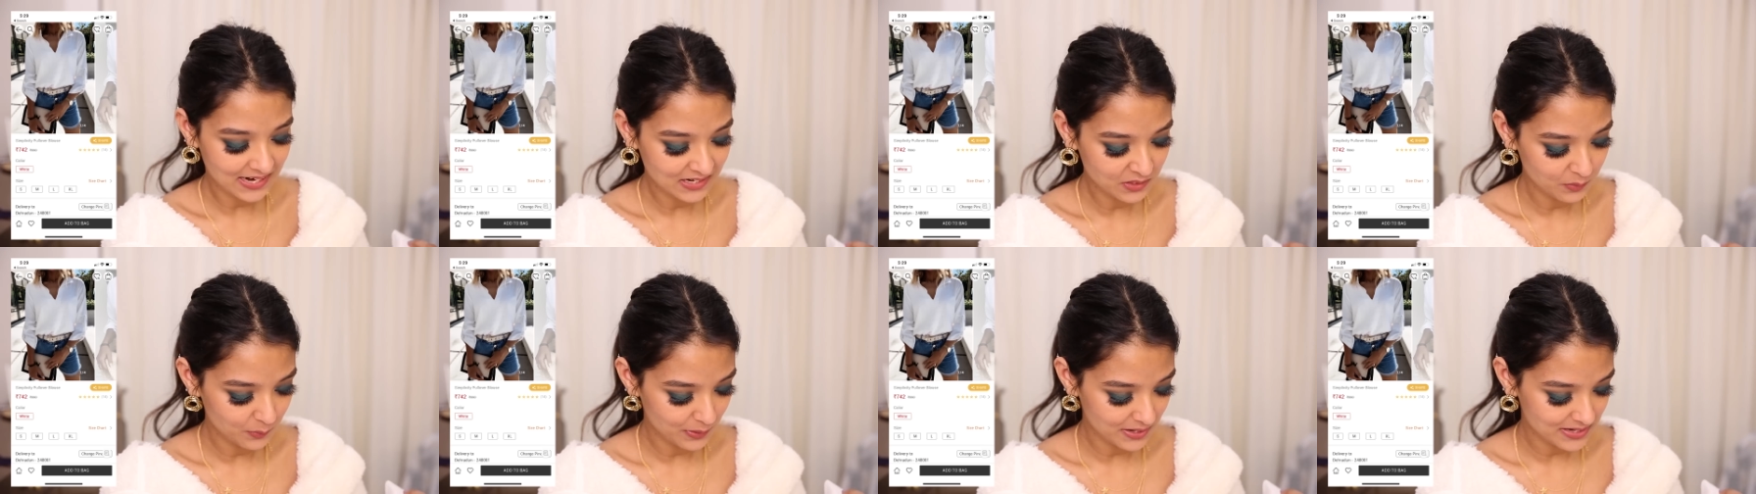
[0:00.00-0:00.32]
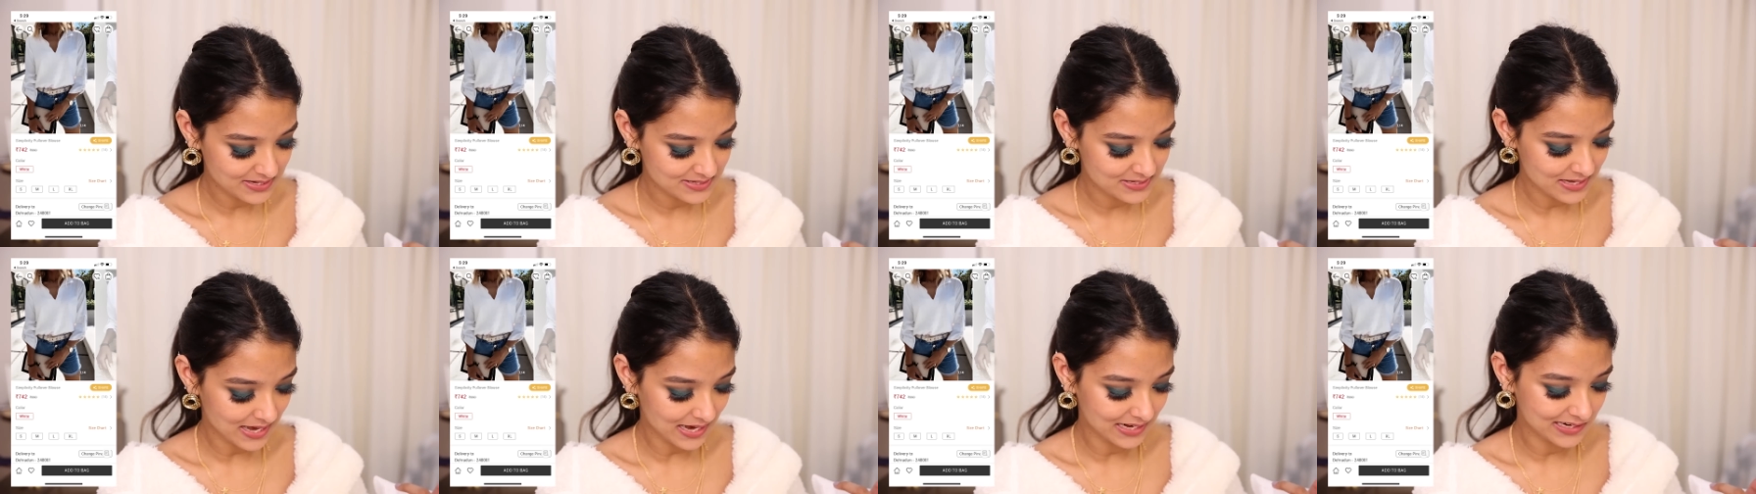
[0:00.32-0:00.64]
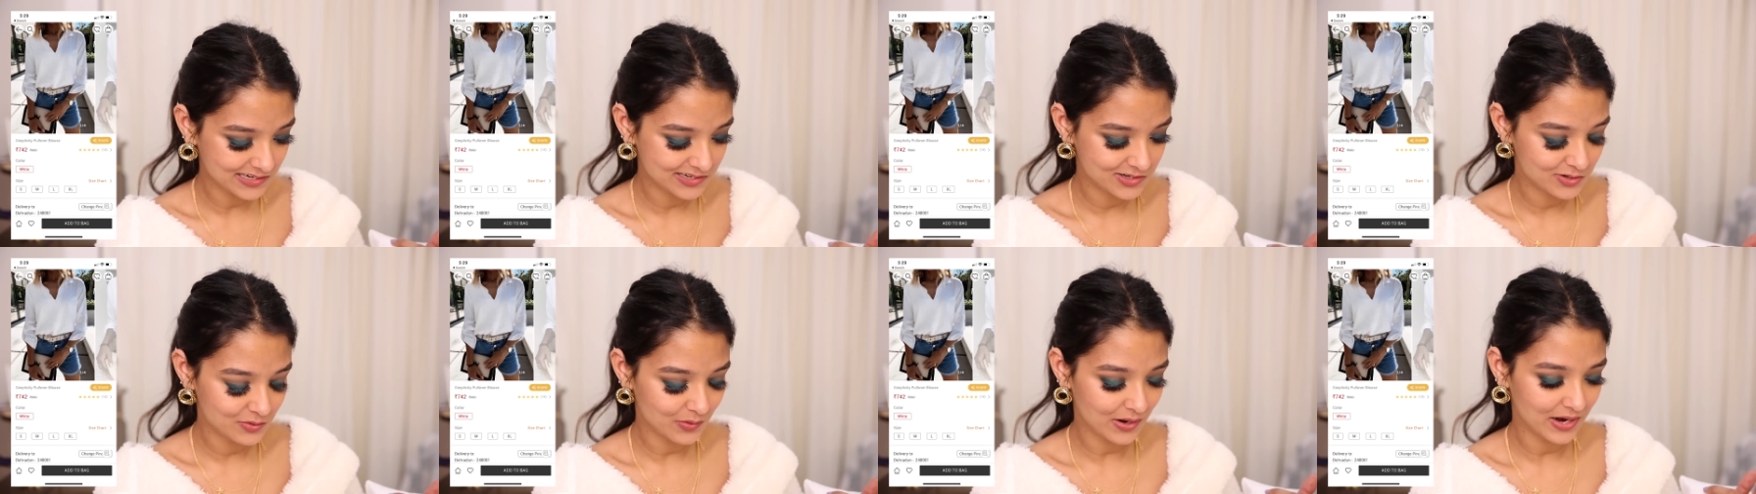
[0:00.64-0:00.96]
Anyways,
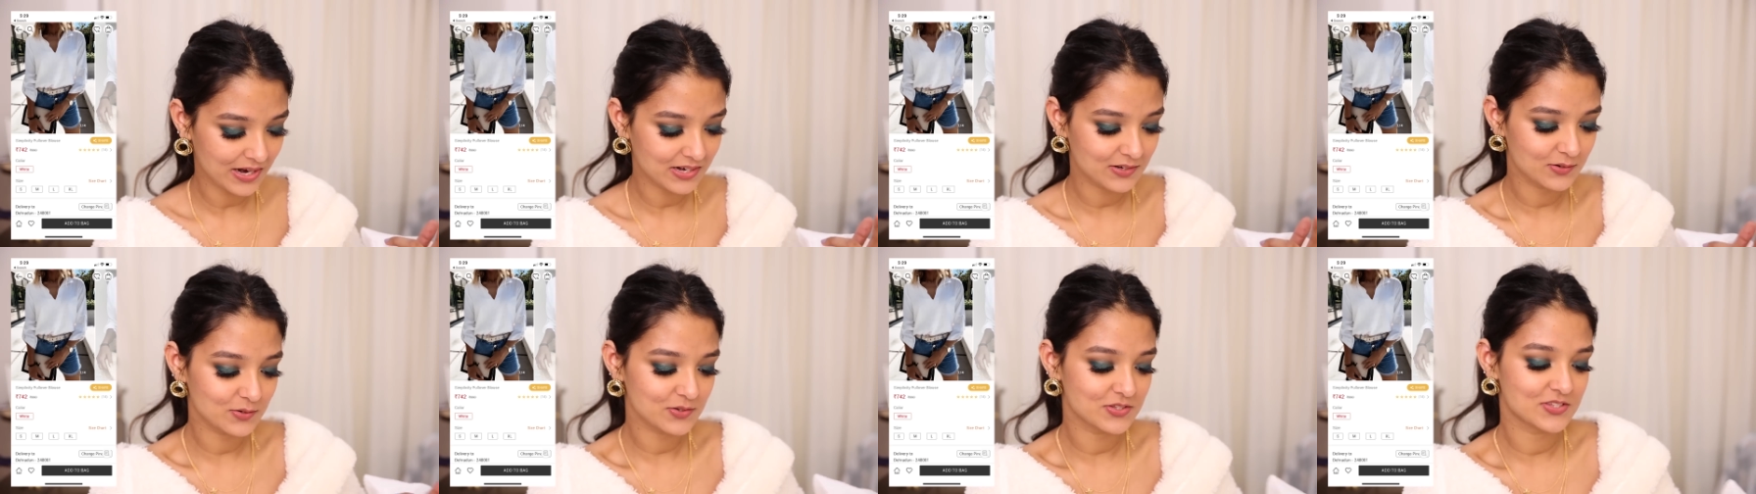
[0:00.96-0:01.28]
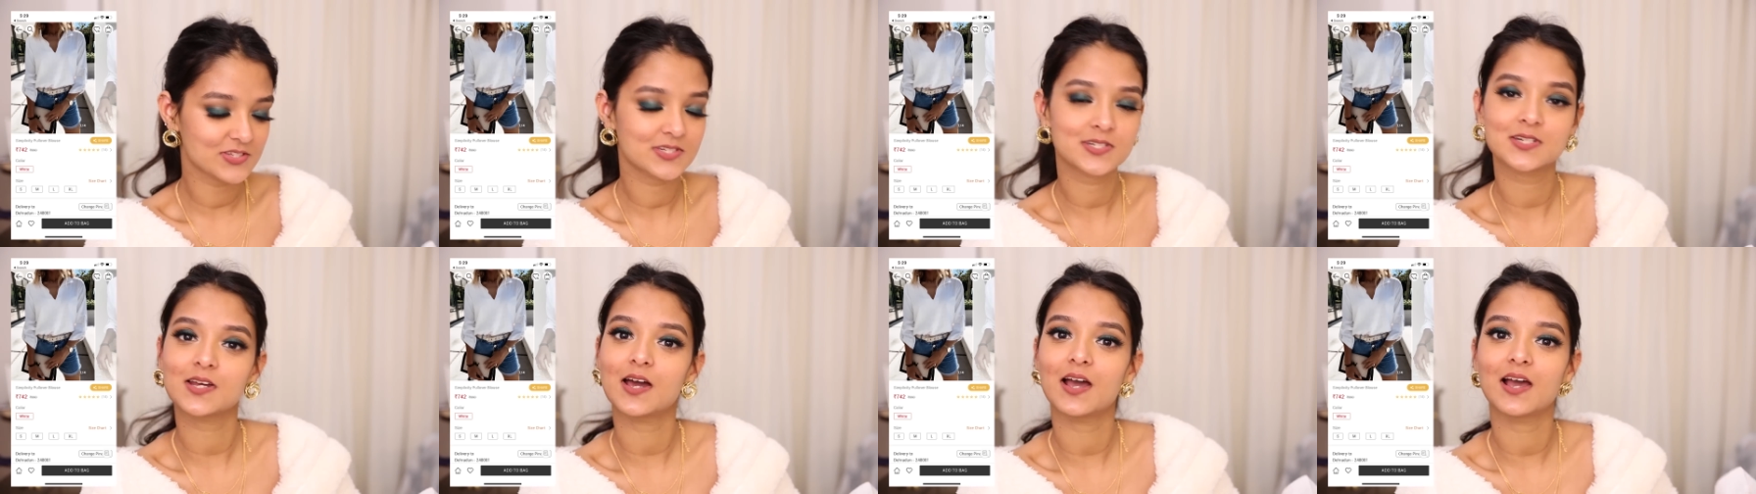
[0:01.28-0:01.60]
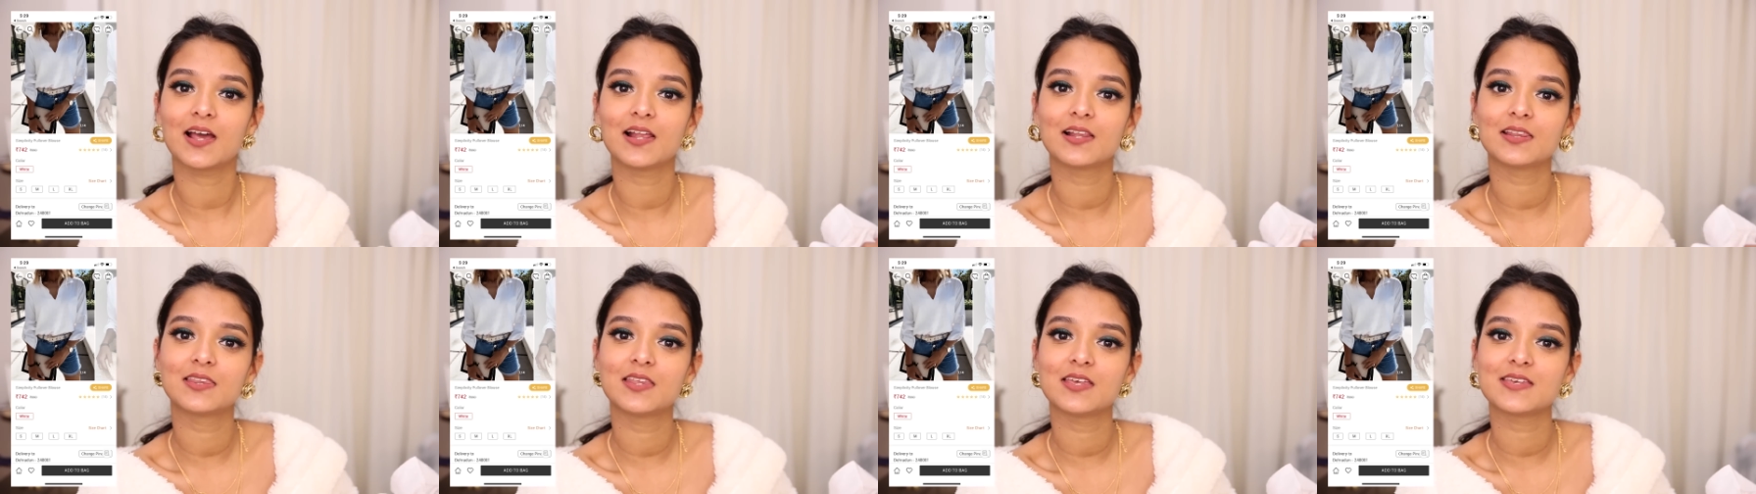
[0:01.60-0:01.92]
I'll try to
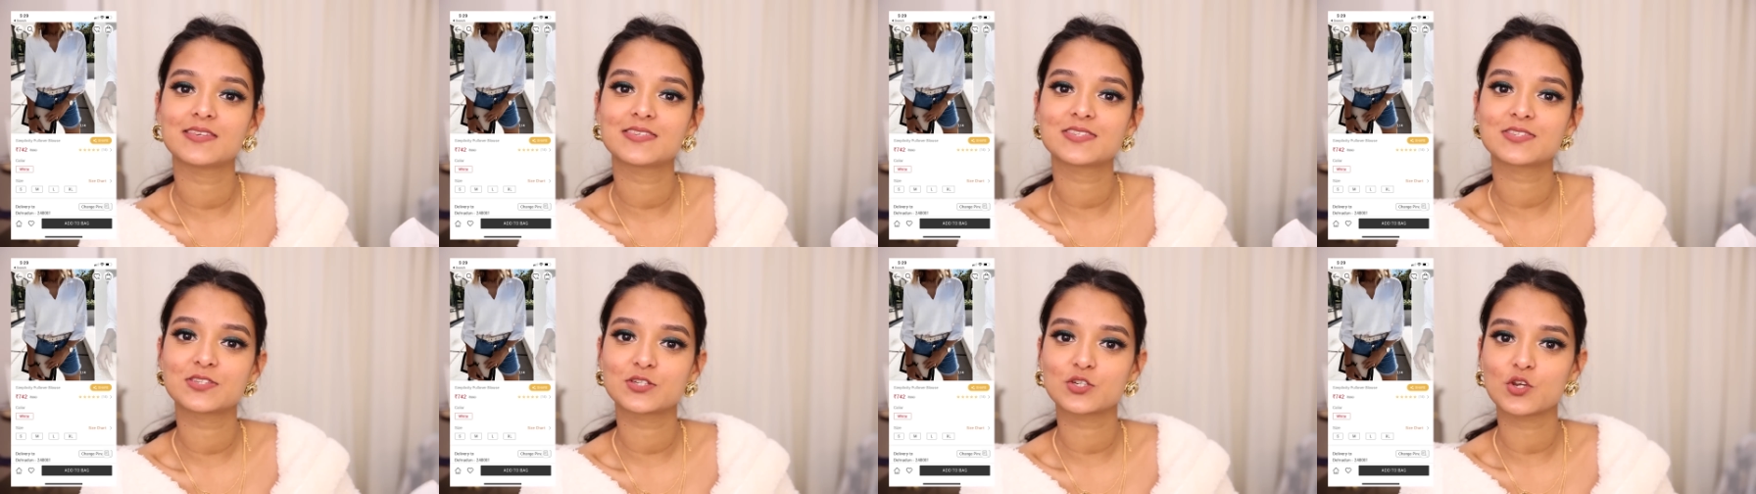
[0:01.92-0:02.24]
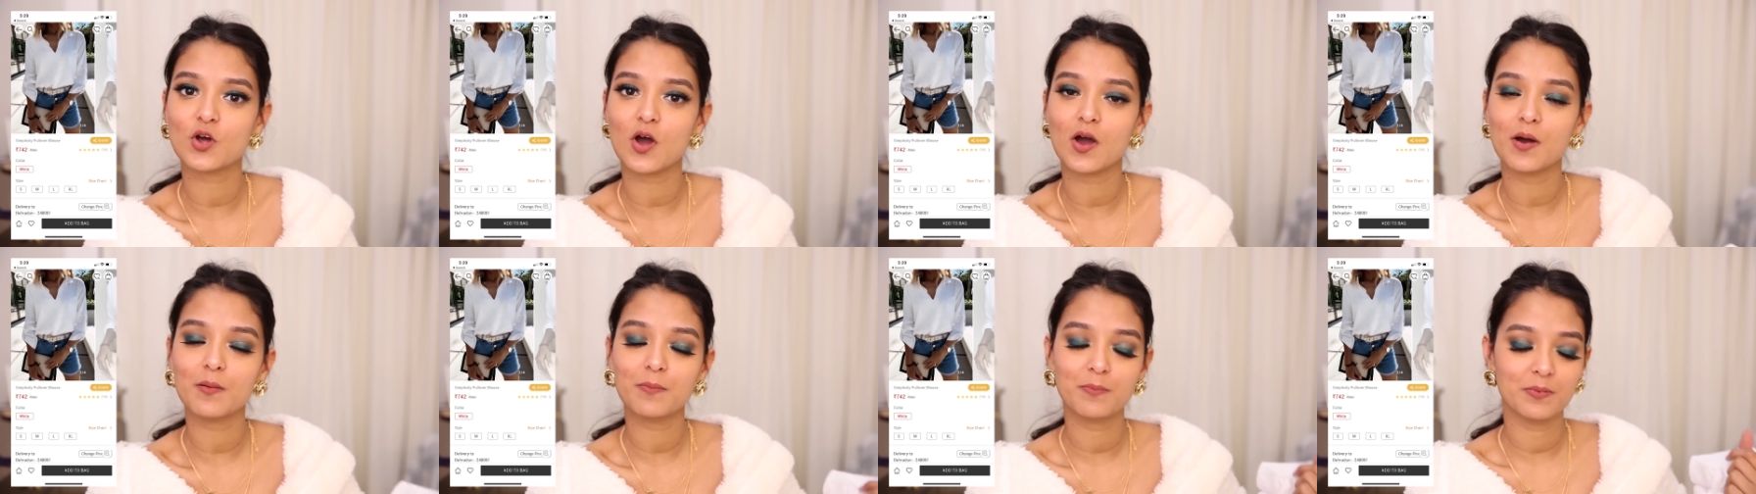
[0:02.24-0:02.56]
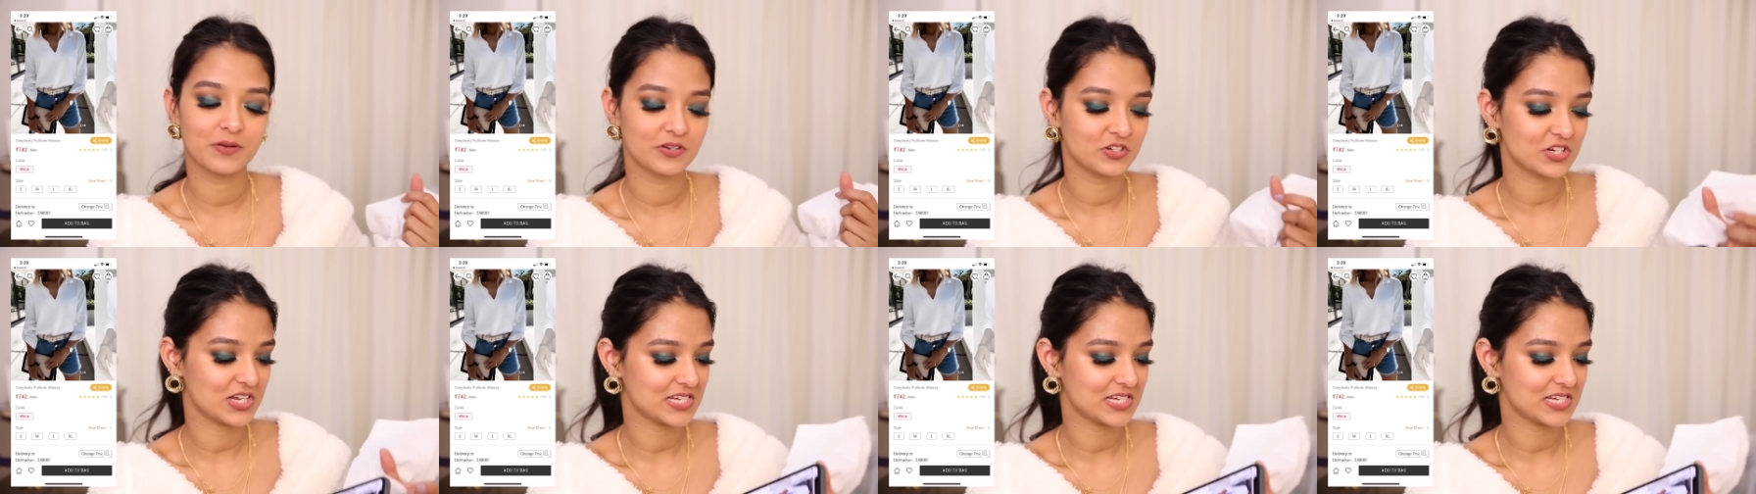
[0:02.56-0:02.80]
style this top.